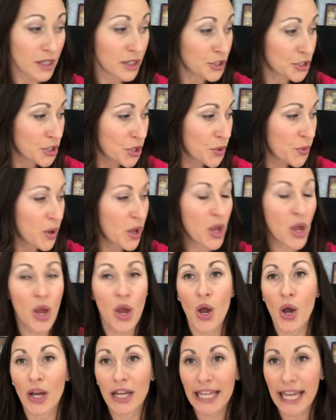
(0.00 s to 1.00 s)
So
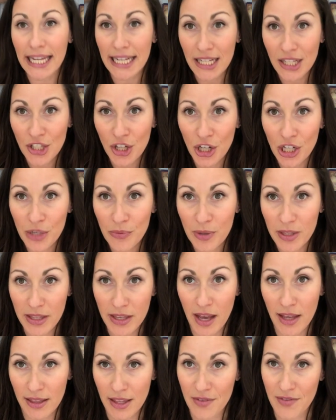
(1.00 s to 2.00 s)
getting started with
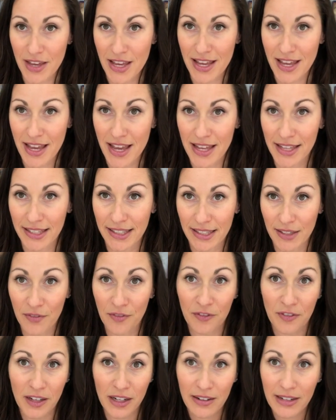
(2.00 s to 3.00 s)
Young Living is
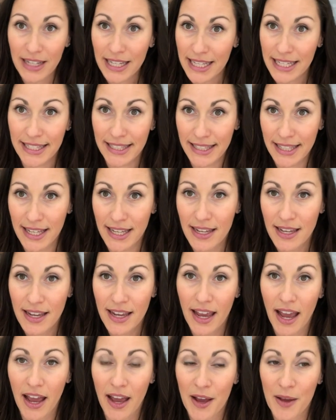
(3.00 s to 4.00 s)
very easy.
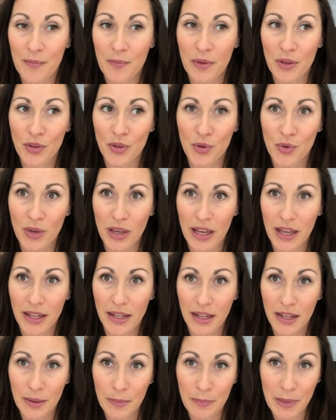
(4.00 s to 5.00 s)
You
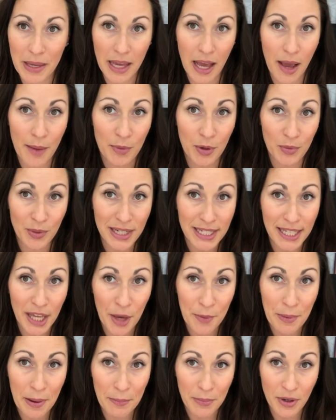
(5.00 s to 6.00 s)
can become a
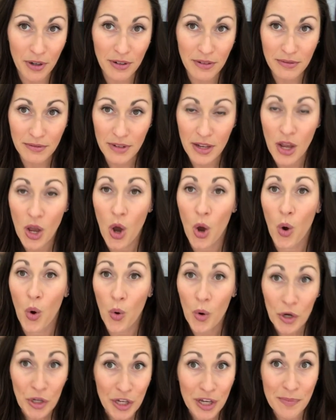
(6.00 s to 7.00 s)
retail member,
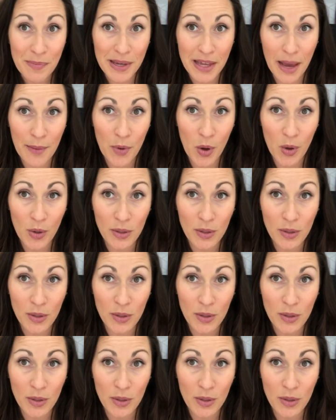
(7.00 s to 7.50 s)
or you can become a